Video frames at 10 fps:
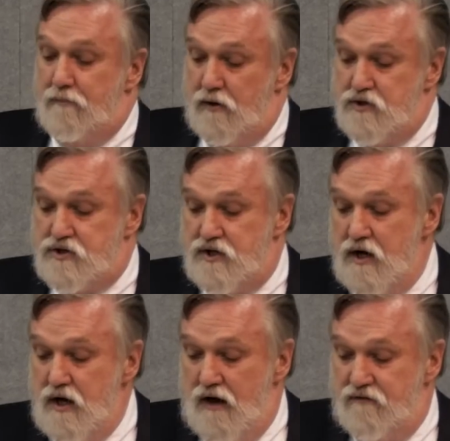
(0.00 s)
outburst
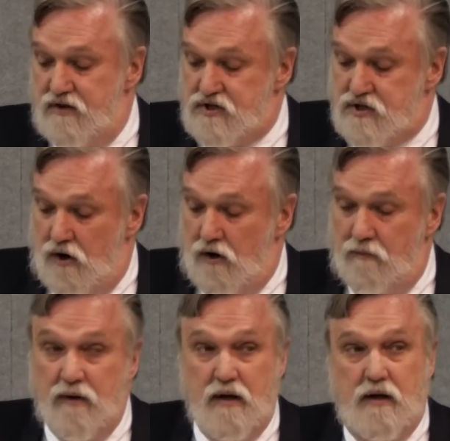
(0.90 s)
of this psalm,